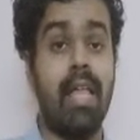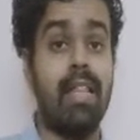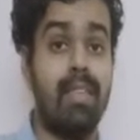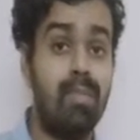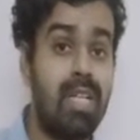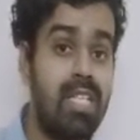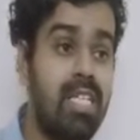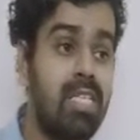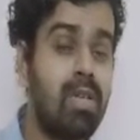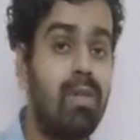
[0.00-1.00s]
The
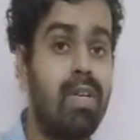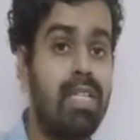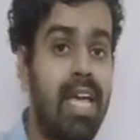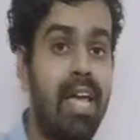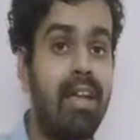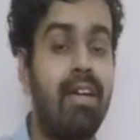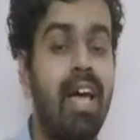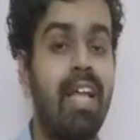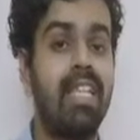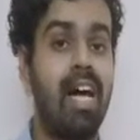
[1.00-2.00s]
buildings over there and
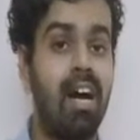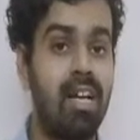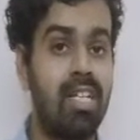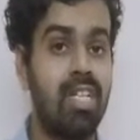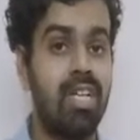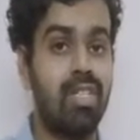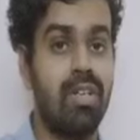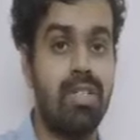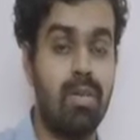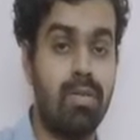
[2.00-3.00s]
the architecture is
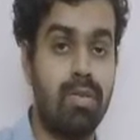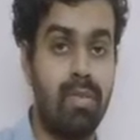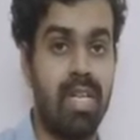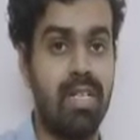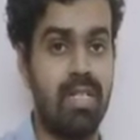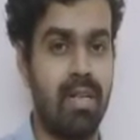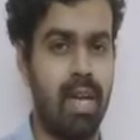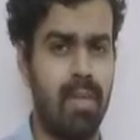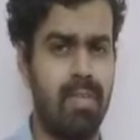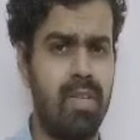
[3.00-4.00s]
also being described.
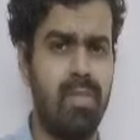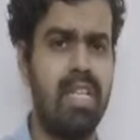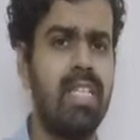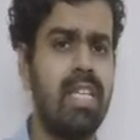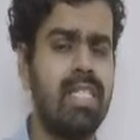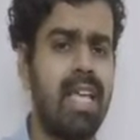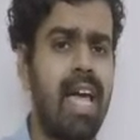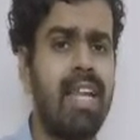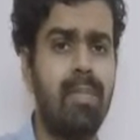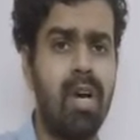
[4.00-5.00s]
The buildings and
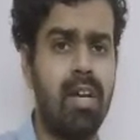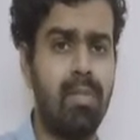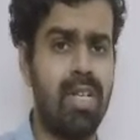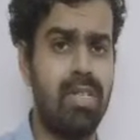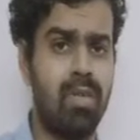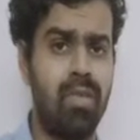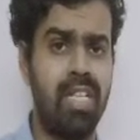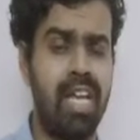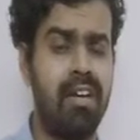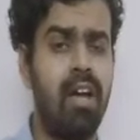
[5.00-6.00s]
apartments over
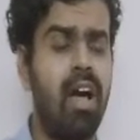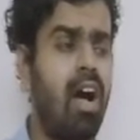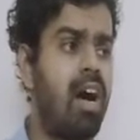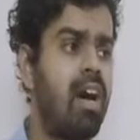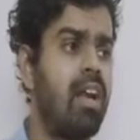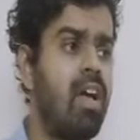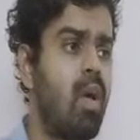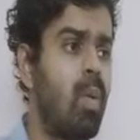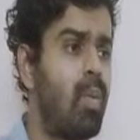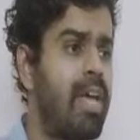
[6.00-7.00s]
there are
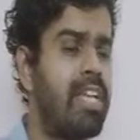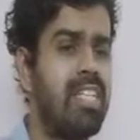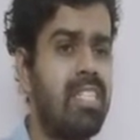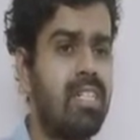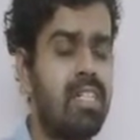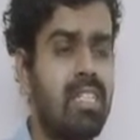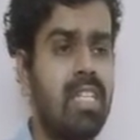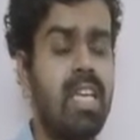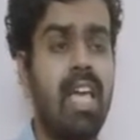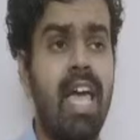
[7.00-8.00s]
very
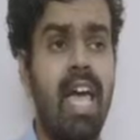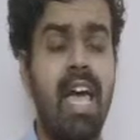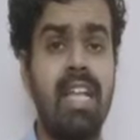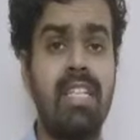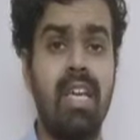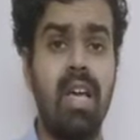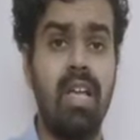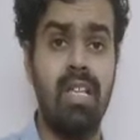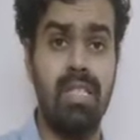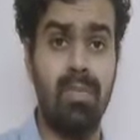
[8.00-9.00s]
dirty and
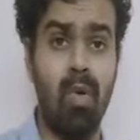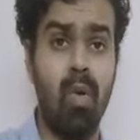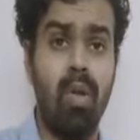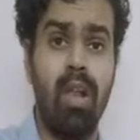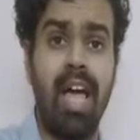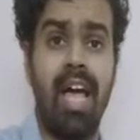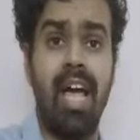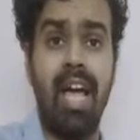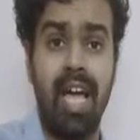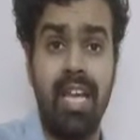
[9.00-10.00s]
small,
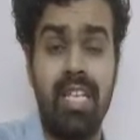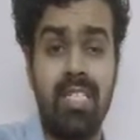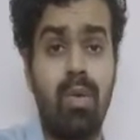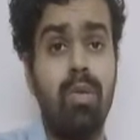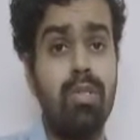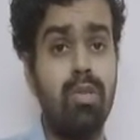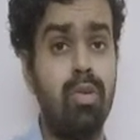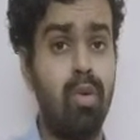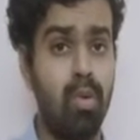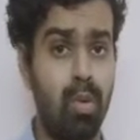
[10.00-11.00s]
and it's also
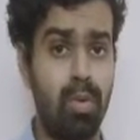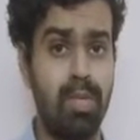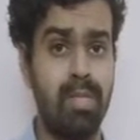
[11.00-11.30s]
old,